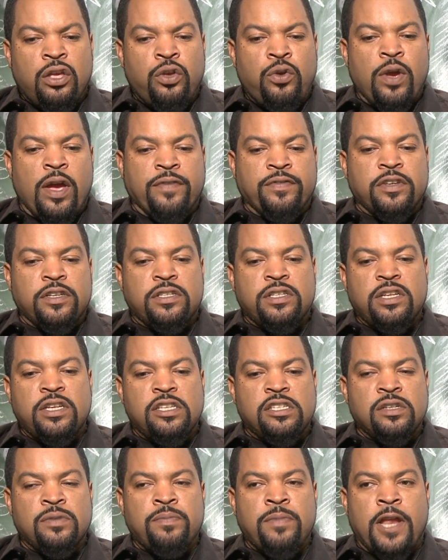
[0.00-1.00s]
you have to
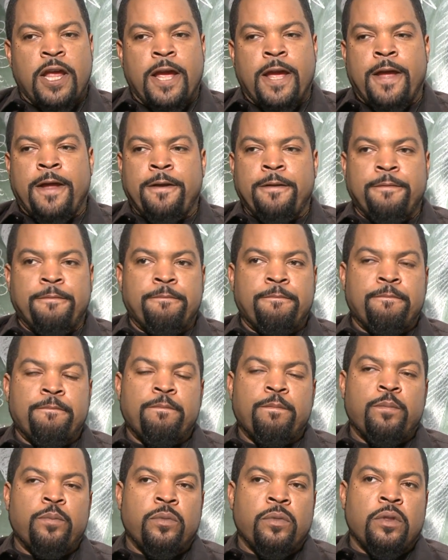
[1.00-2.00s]
teach them that
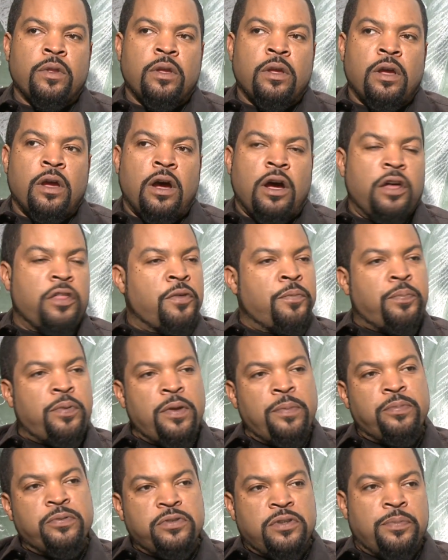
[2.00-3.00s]
other
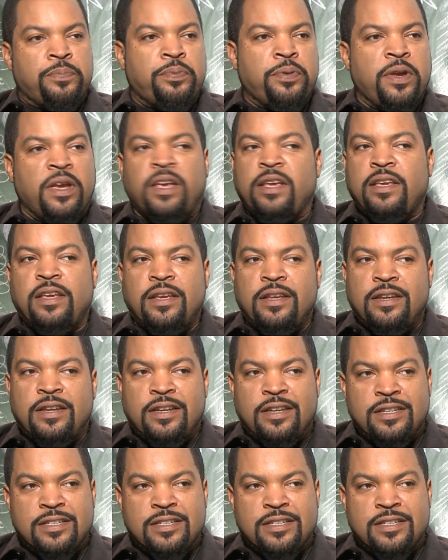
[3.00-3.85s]
people's opinion